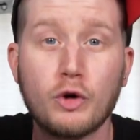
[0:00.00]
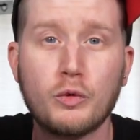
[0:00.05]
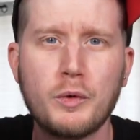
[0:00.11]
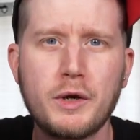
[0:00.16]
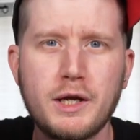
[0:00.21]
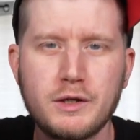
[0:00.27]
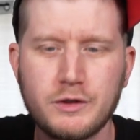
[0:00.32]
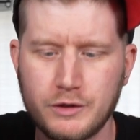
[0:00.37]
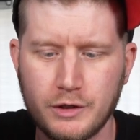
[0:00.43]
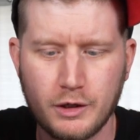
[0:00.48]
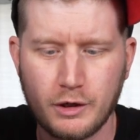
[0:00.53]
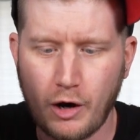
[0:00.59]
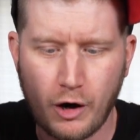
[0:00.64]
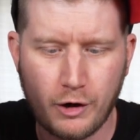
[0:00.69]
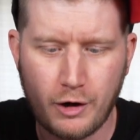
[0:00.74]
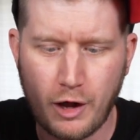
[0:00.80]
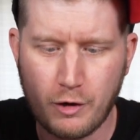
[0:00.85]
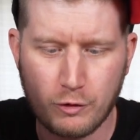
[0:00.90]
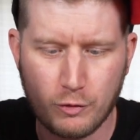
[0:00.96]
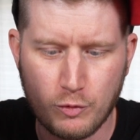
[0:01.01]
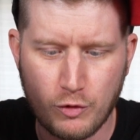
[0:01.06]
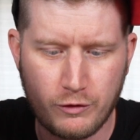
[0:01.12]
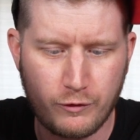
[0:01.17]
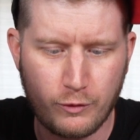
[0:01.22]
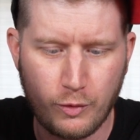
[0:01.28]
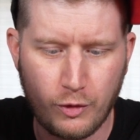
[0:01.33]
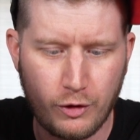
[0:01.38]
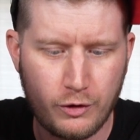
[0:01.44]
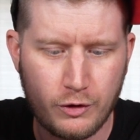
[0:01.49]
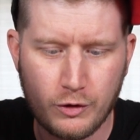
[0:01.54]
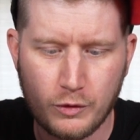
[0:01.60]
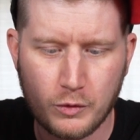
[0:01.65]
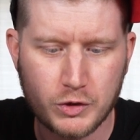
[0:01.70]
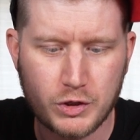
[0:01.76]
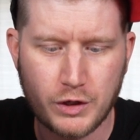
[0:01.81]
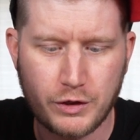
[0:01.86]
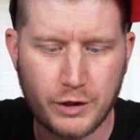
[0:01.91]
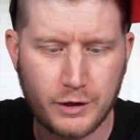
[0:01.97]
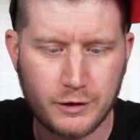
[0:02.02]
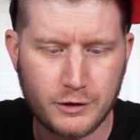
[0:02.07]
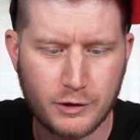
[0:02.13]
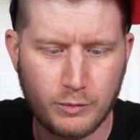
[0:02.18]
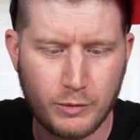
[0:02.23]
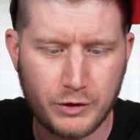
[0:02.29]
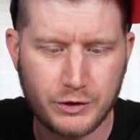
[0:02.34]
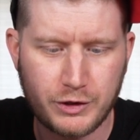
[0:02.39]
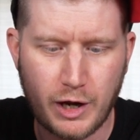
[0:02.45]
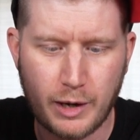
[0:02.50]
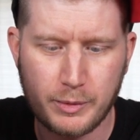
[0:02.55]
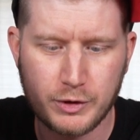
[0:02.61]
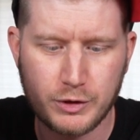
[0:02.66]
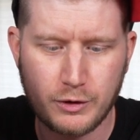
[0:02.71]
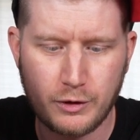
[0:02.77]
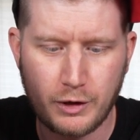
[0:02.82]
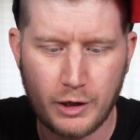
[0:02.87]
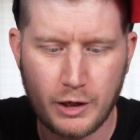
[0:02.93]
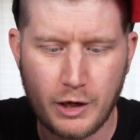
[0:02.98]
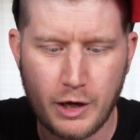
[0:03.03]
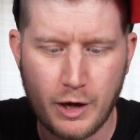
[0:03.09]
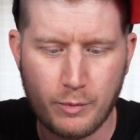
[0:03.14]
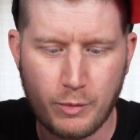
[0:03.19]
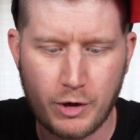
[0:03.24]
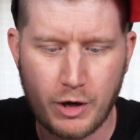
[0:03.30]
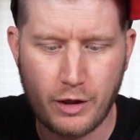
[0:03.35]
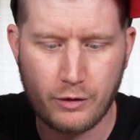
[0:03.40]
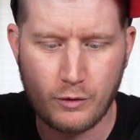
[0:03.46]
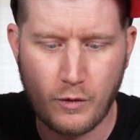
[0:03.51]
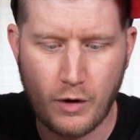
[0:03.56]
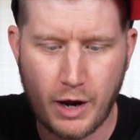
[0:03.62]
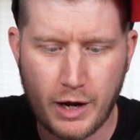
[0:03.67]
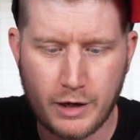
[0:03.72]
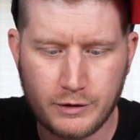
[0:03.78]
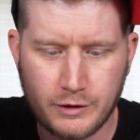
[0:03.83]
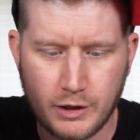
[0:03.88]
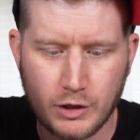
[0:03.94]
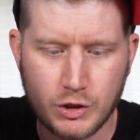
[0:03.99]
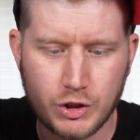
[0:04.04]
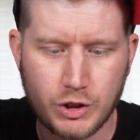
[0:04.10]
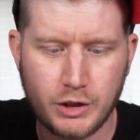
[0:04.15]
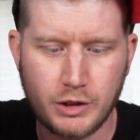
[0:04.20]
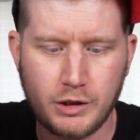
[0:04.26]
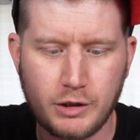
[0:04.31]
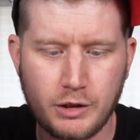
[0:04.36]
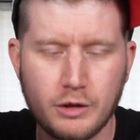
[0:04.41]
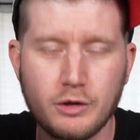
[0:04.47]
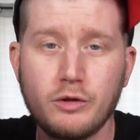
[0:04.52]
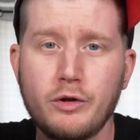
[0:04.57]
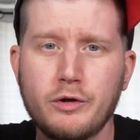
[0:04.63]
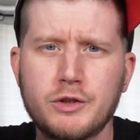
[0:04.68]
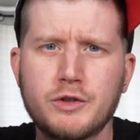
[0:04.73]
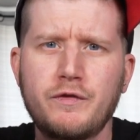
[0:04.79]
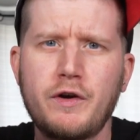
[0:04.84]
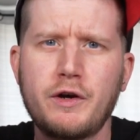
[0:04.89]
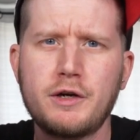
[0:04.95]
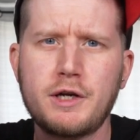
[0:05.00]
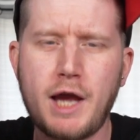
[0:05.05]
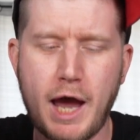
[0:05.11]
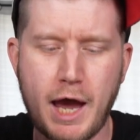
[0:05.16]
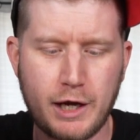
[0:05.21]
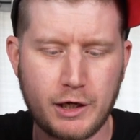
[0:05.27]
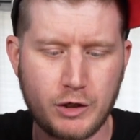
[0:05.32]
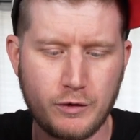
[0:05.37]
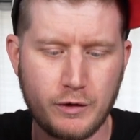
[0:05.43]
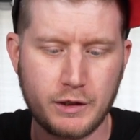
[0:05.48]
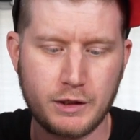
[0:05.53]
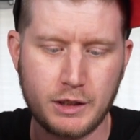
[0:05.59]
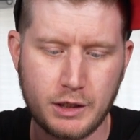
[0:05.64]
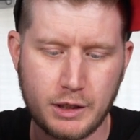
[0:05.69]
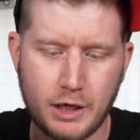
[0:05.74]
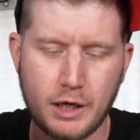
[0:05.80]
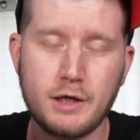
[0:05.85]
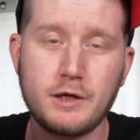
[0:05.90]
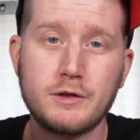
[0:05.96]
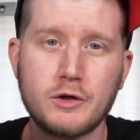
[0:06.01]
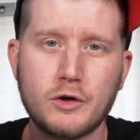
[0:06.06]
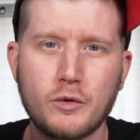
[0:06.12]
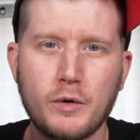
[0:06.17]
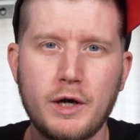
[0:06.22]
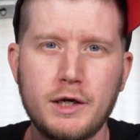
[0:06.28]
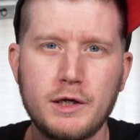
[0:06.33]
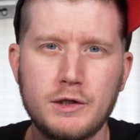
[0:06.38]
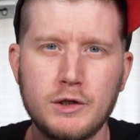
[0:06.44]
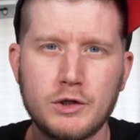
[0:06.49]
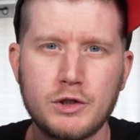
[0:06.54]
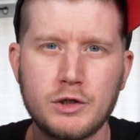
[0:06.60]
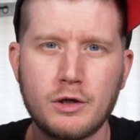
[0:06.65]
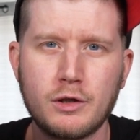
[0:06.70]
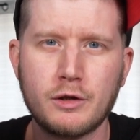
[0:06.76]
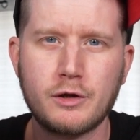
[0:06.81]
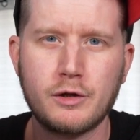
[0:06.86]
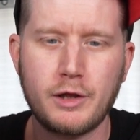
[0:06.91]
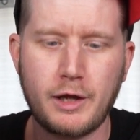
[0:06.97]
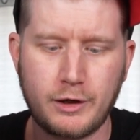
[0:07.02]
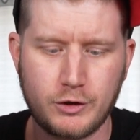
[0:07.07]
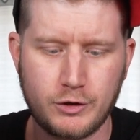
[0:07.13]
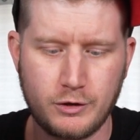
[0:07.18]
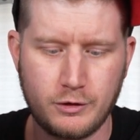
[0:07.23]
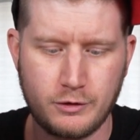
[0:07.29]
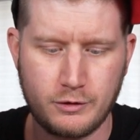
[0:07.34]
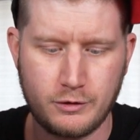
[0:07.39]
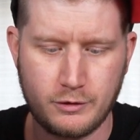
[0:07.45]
Her rings are not removable, which I think is a missed opportunity, but otherwise, she looks very accurate and is a great addition to the collection.